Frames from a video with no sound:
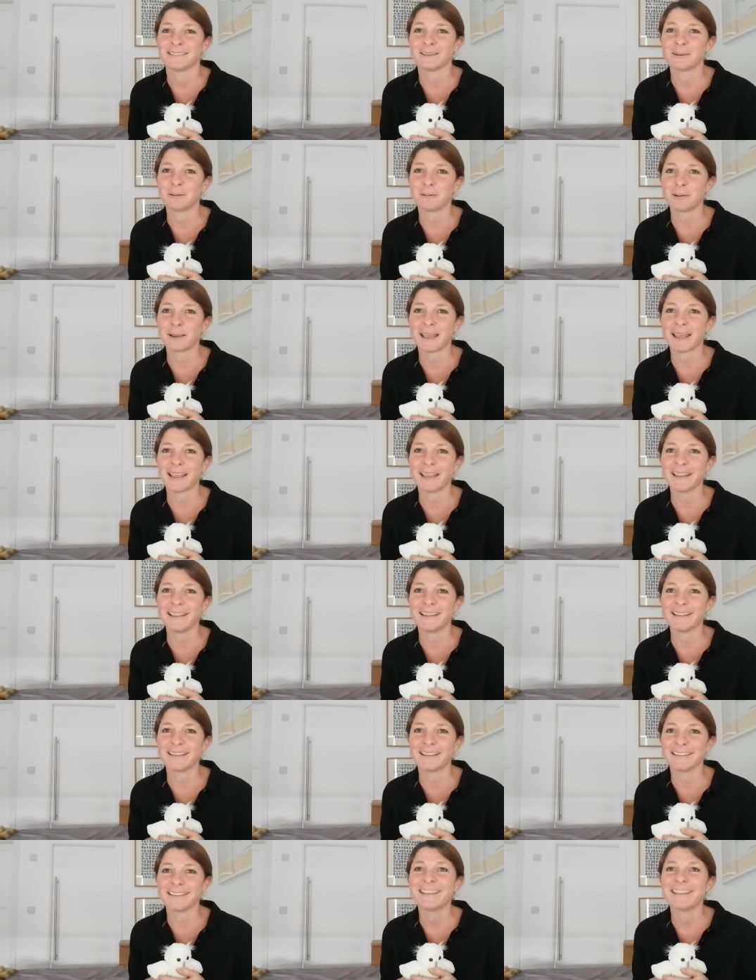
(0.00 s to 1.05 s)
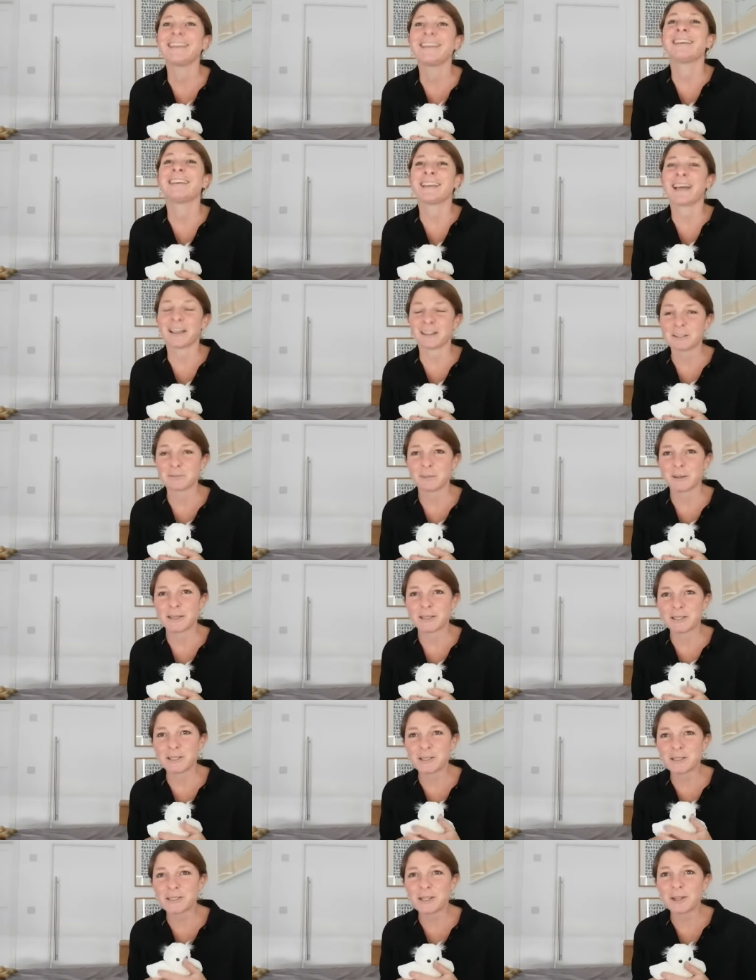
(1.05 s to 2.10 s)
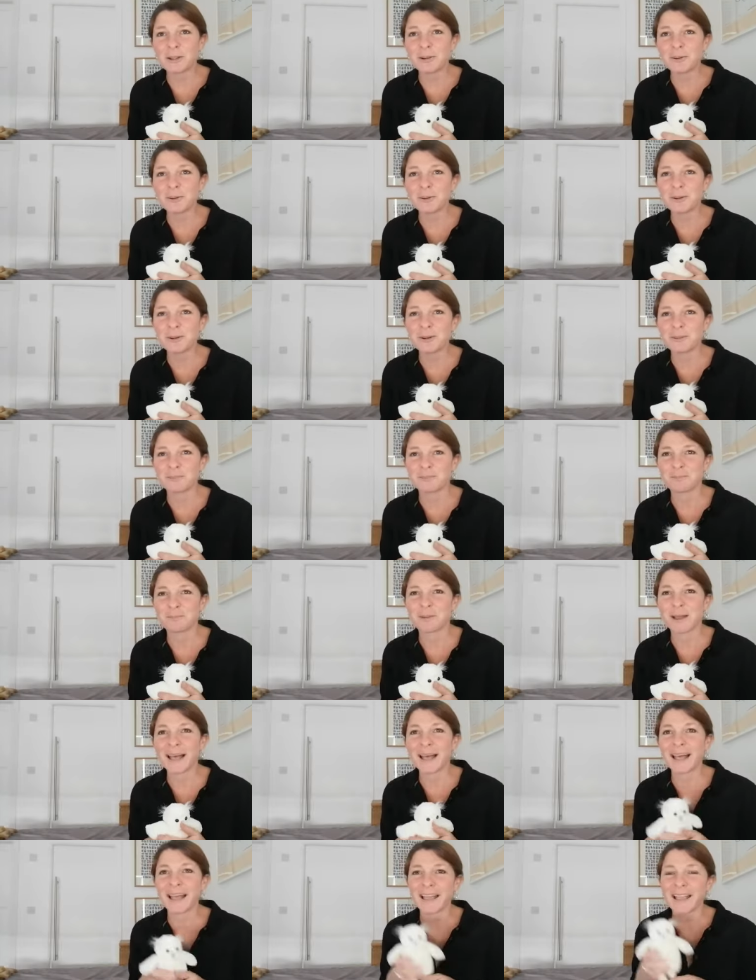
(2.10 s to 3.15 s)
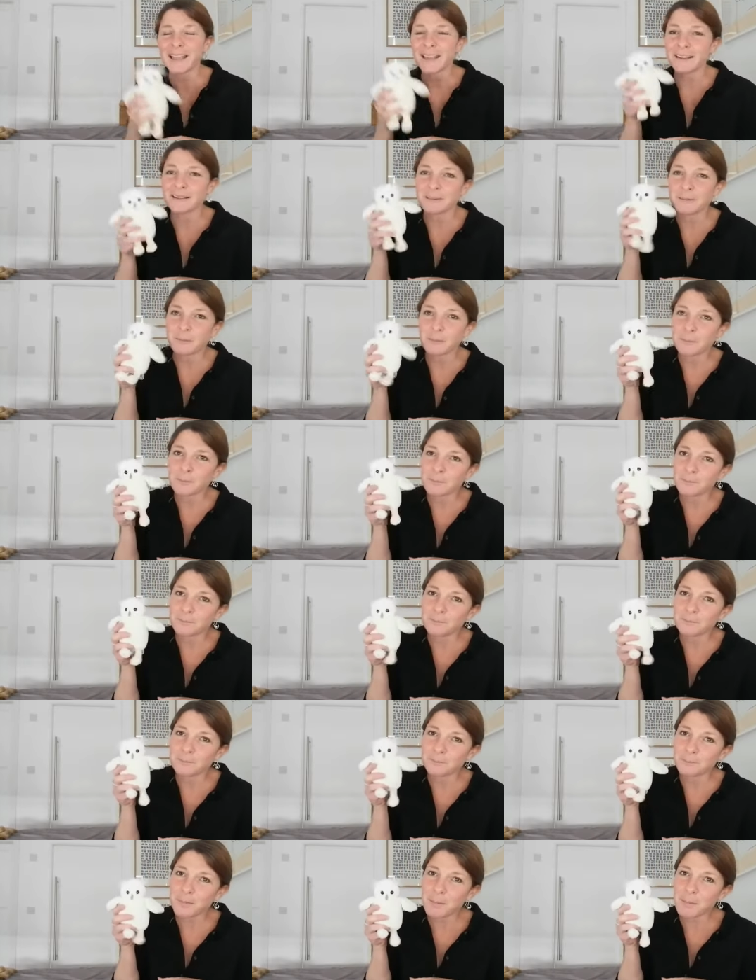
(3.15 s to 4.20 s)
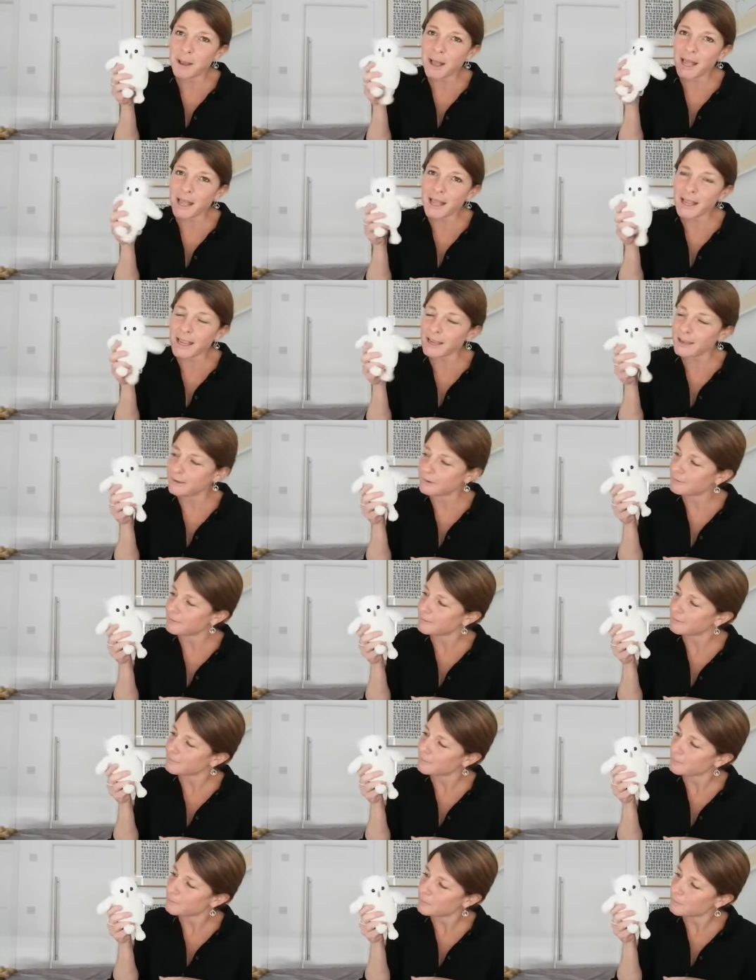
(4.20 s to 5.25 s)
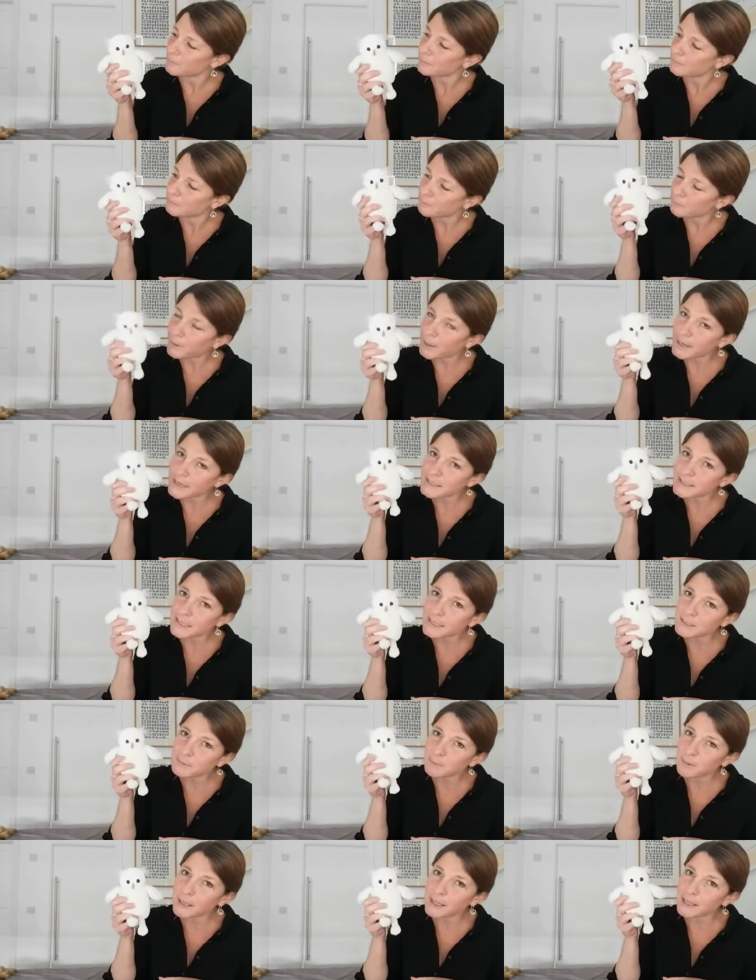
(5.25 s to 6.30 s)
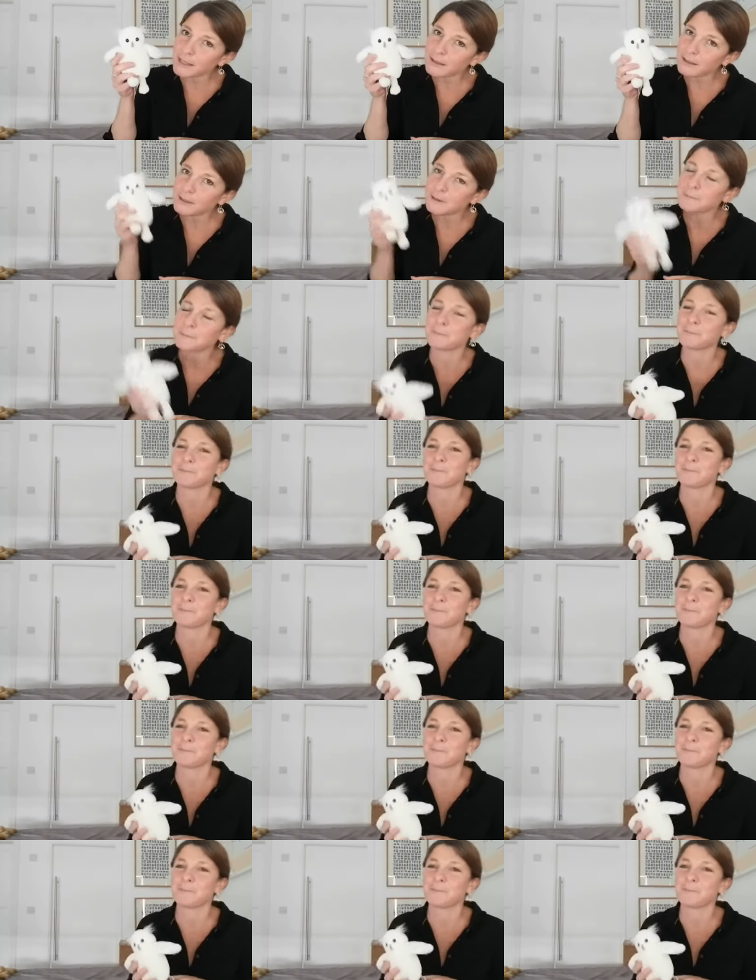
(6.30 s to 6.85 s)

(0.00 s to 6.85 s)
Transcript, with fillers: Okay? I'll speak to you soon. Bye. Bye-bye. Bye, Sis Bill.